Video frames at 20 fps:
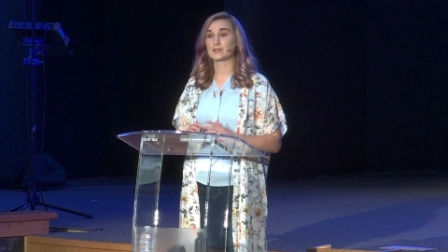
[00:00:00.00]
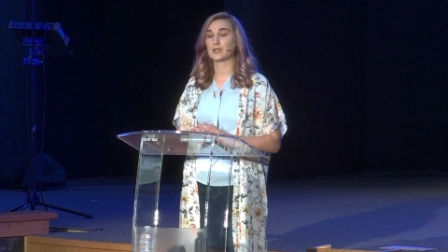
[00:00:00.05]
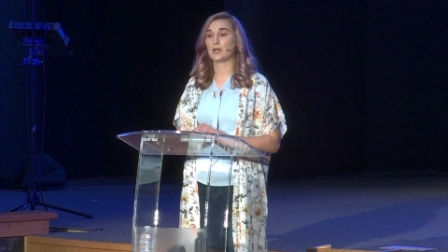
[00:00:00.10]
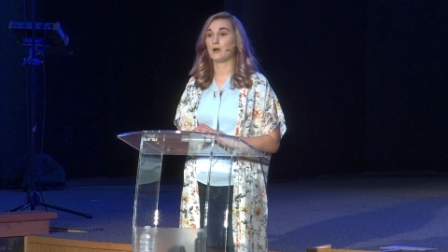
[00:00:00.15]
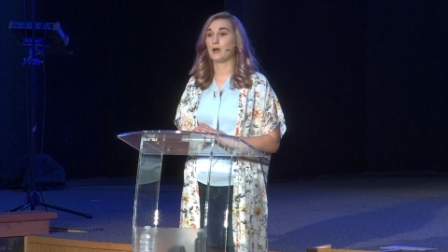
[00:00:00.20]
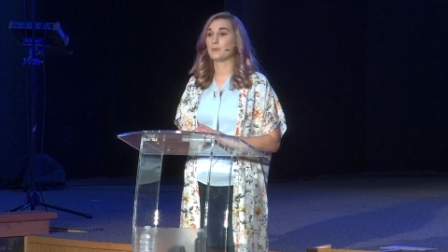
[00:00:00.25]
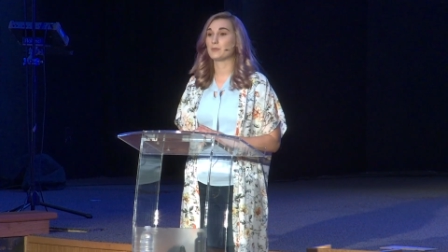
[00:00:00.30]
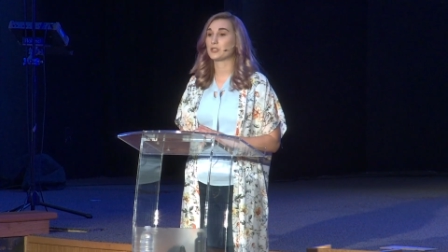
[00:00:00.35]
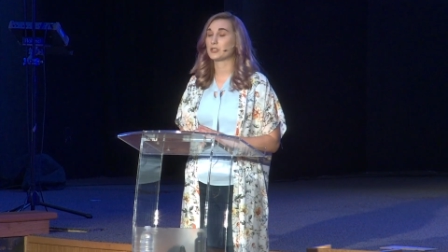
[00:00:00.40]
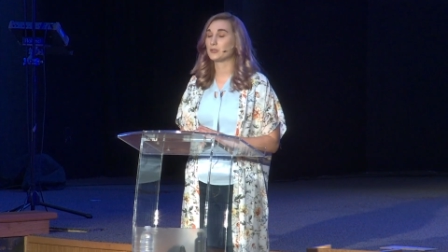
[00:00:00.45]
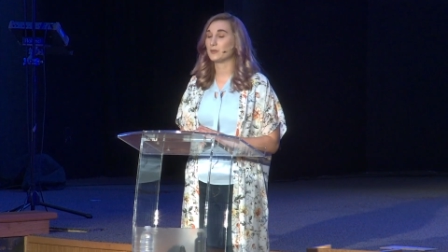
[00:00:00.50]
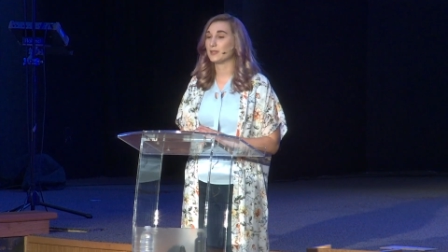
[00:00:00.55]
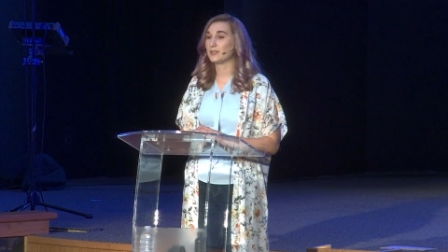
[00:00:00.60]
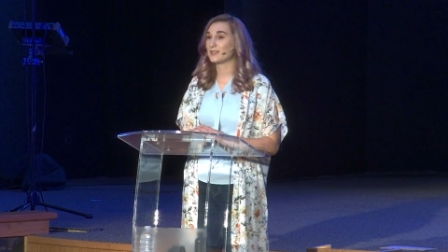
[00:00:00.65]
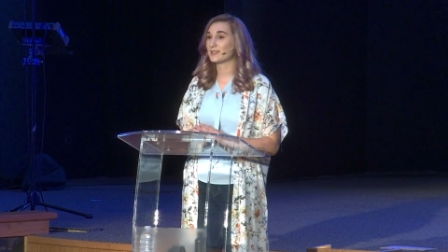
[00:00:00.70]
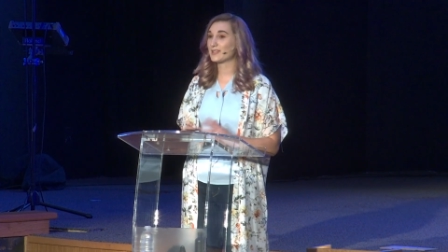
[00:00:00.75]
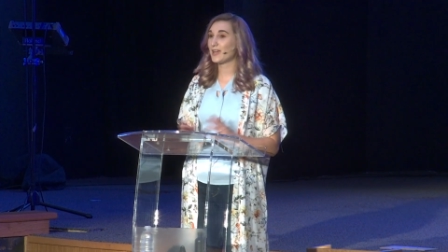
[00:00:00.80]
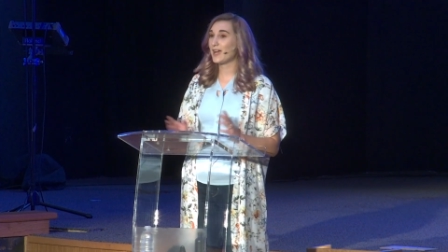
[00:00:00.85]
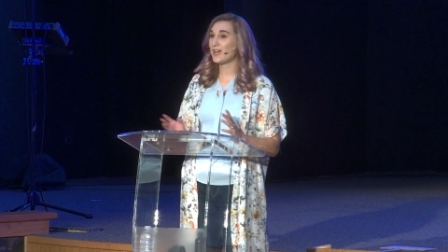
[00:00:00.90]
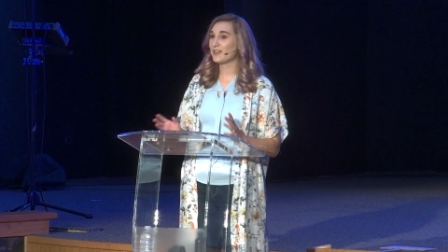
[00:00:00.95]
So I'm just
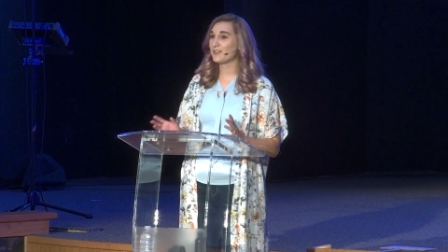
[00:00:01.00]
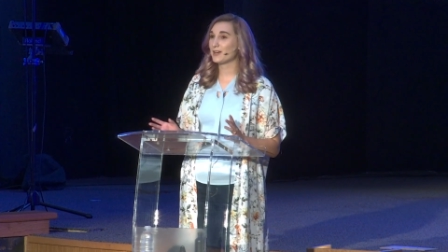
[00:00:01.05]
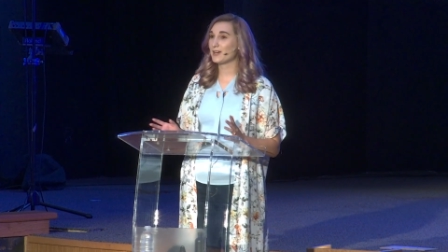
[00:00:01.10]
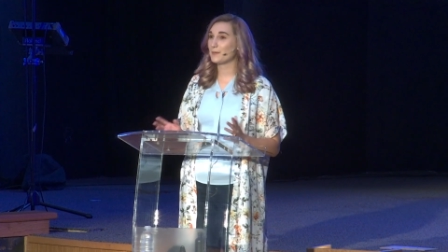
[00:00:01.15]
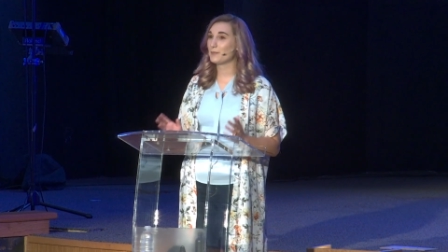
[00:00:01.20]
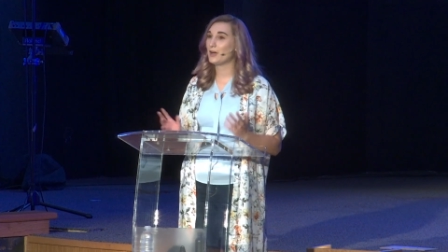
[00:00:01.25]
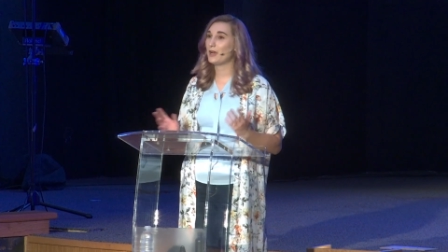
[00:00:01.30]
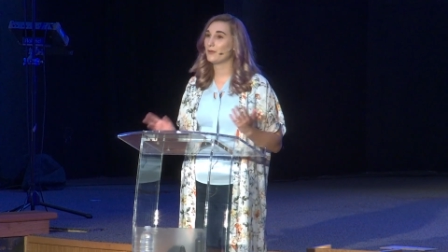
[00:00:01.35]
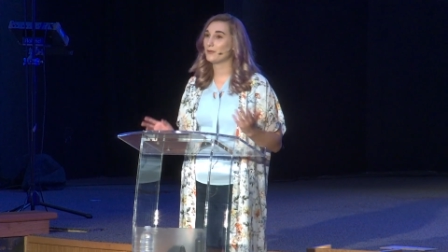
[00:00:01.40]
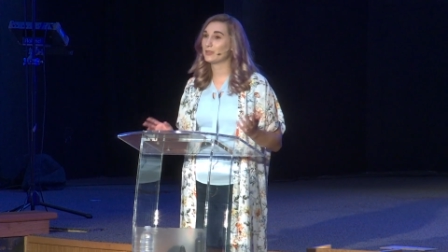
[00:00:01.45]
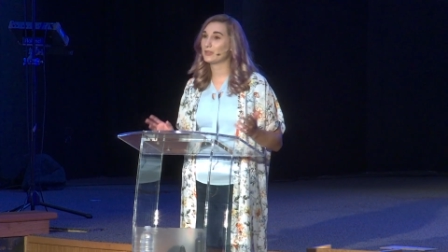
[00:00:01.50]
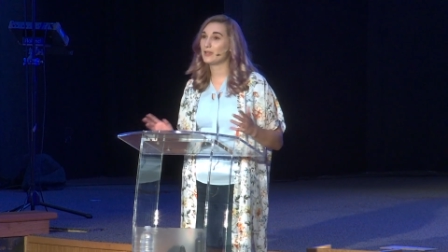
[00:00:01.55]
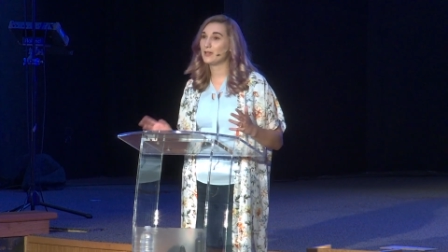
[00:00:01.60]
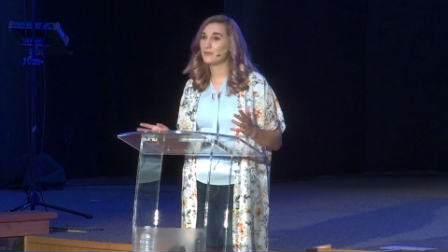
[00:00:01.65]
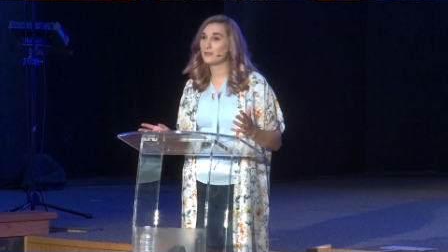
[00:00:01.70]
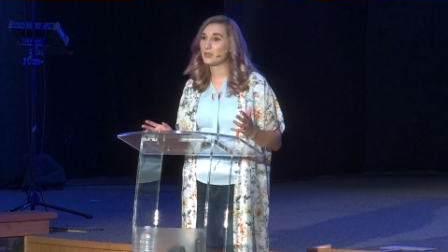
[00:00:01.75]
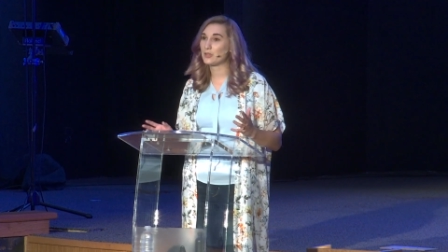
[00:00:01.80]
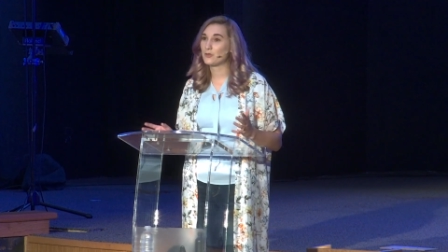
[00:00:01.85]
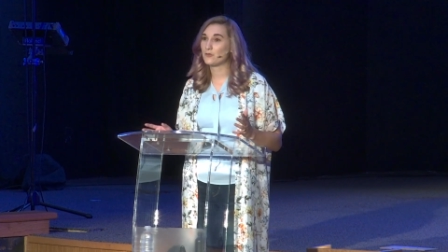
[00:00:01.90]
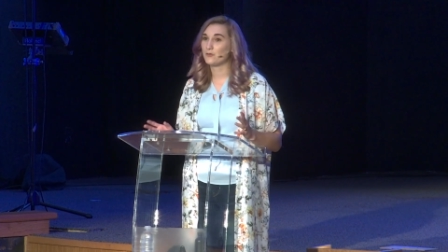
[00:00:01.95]
doing this, hi grandma, we
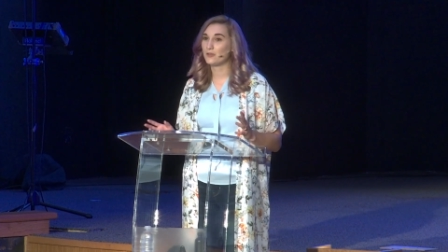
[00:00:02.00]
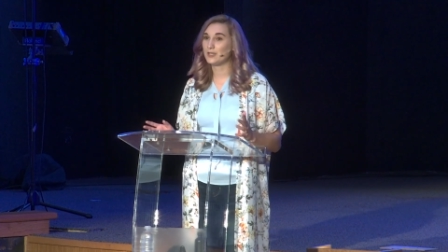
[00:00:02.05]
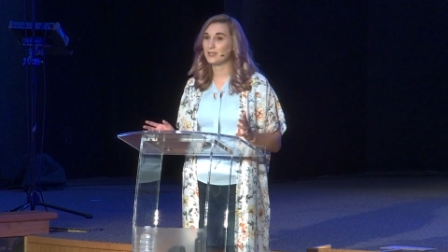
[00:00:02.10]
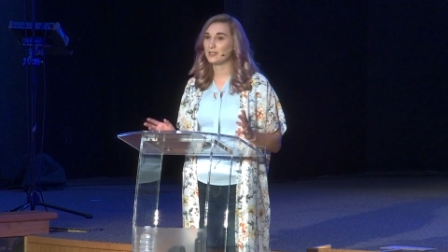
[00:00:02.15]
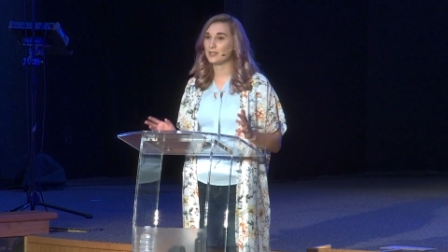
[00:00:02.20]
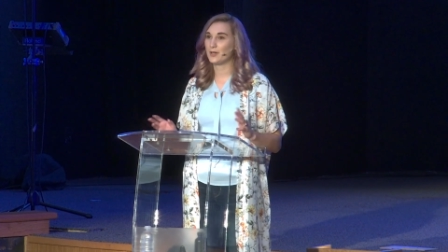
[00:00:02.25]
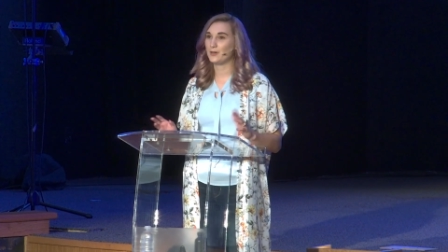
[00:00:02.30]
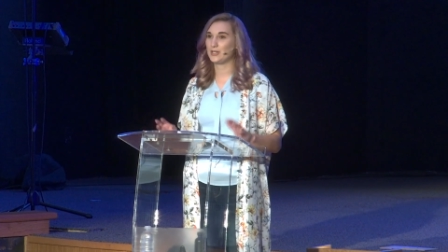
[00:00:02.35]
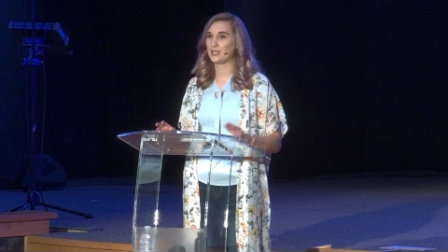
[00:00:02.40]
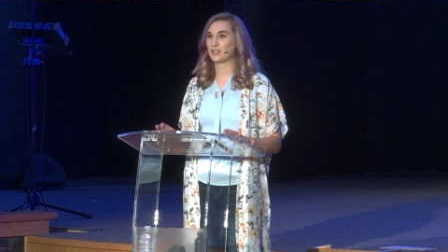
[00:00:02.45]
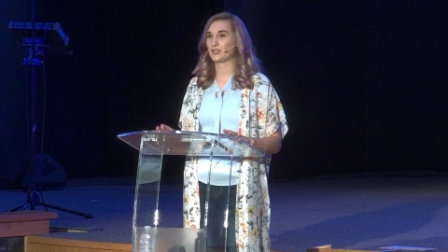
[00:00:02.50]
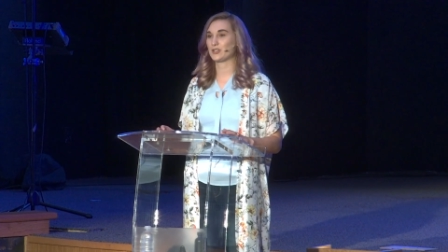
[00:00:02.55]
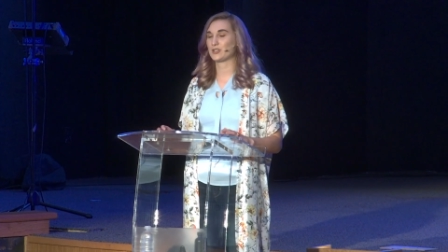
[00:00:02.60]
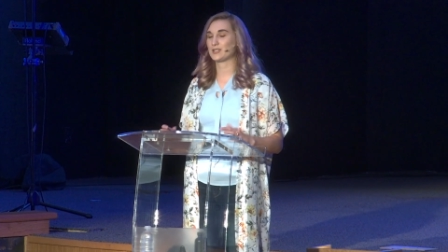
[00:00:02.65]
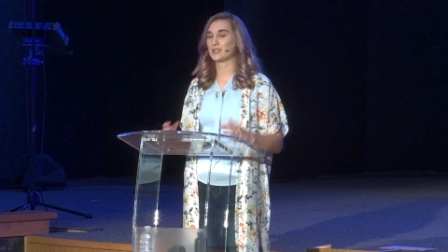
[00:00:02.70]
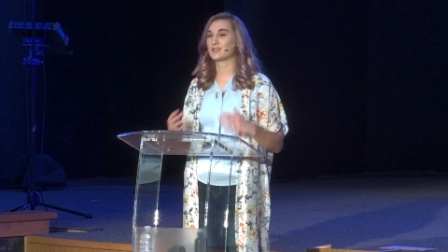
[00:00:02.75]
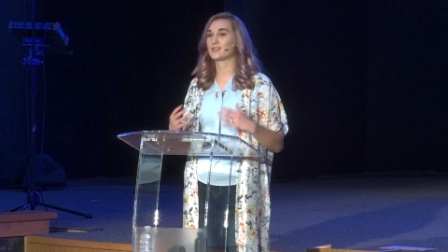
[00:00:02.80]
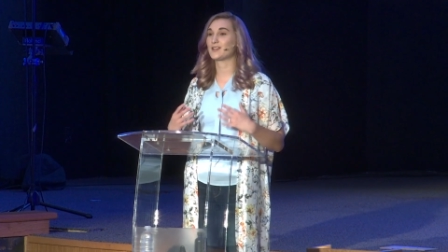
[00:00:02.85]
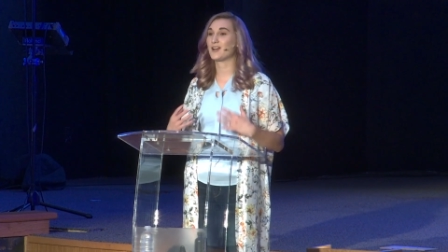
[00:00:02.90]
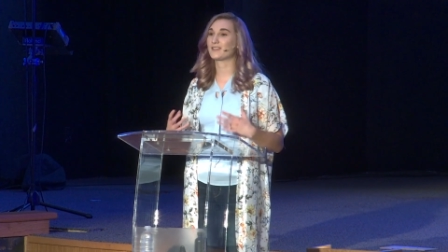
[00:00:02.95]
love you video, and it's
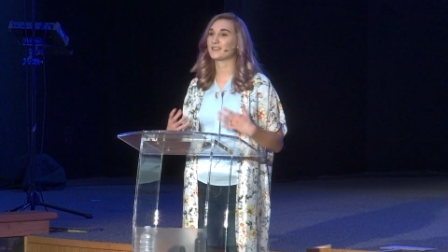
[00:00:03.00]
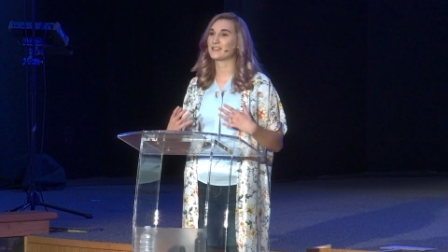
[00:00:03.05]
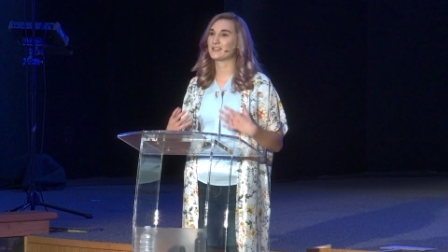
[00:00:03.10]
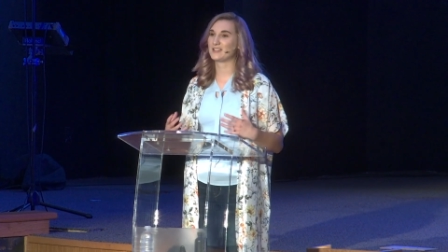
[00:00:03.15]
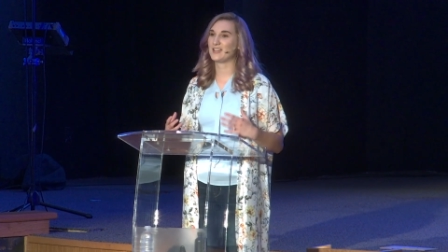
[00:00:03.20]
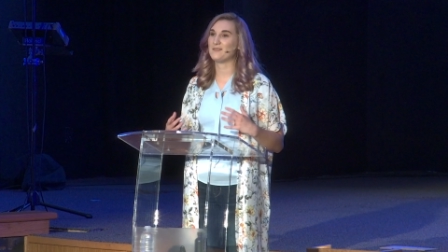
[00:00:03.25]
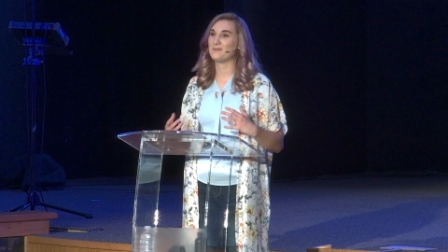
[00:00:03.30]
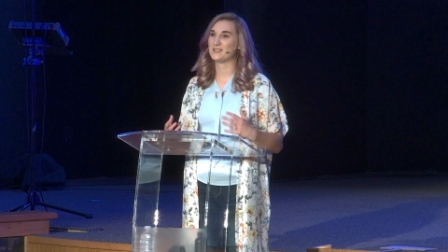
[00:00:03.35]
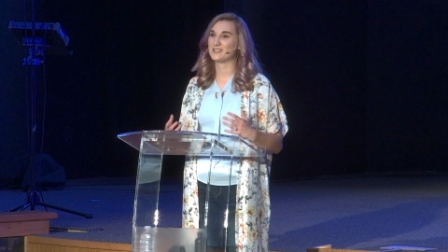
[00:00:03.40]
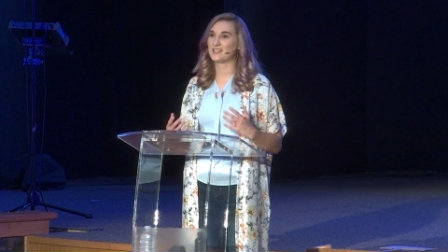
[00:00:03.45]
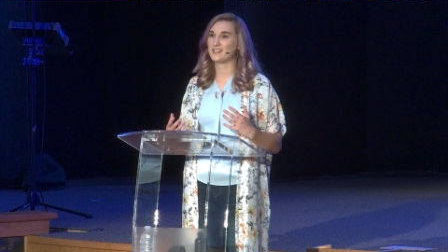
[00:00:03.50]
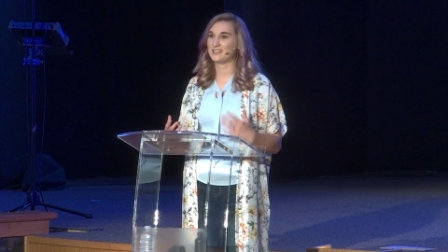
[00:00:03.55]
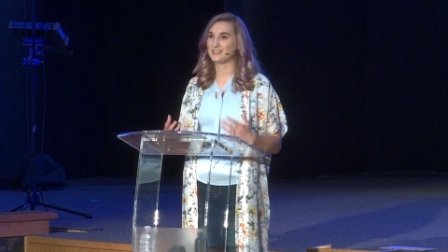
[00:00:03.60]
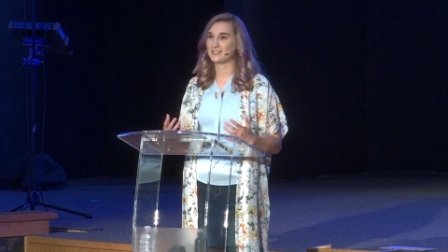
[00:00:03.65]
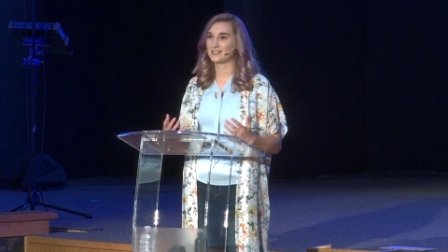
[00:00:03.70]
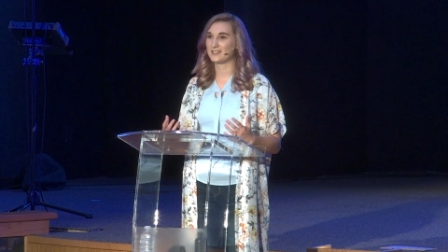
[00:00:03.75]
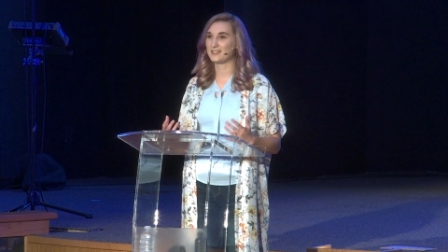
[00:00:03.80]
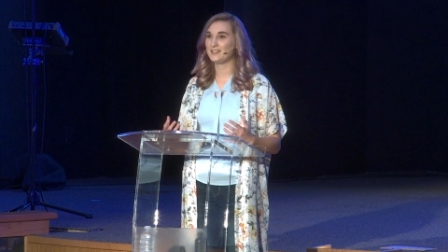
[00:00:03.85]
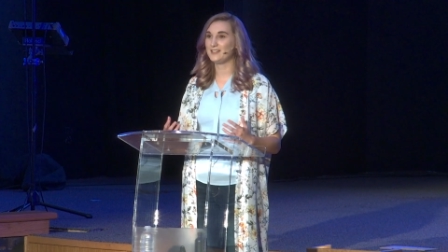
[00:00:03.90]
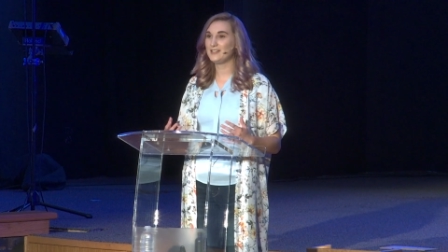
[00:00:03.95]
just, it's not the same as
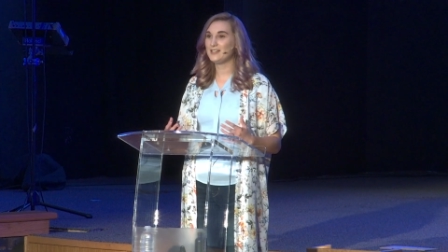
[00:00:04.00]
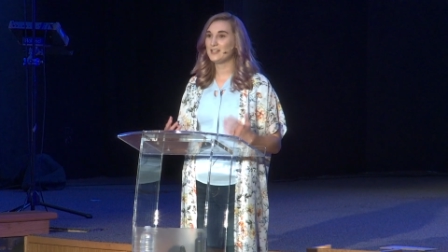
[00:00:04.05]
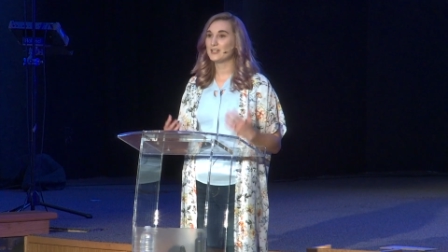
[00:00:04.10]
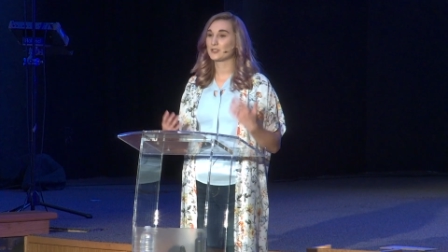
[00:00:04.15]
getting to,